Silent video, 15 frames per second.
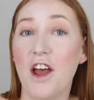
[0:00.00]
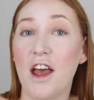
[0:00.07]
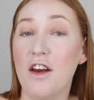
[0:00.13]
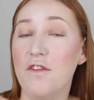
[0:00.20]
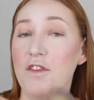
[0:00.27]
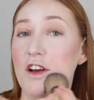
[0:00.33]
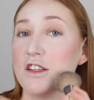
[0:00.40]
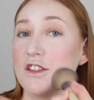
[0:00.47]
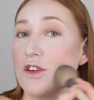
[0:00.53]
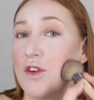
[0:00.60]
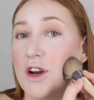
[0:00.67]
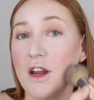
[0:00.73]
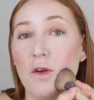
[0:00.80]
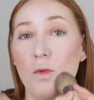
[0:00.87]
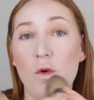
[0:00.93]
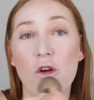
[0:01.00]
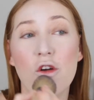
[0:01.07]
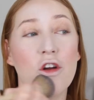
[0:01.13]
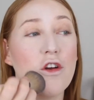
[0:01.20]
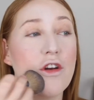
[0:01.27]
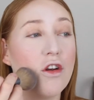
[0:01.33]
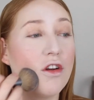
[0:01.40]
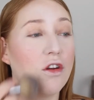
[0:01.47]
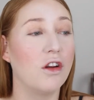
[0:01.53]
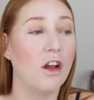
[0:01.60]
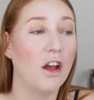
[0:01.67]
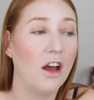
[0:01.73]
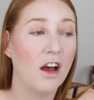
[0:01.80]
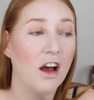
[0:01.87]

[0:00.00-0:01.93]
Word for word: anniversary, woohoo.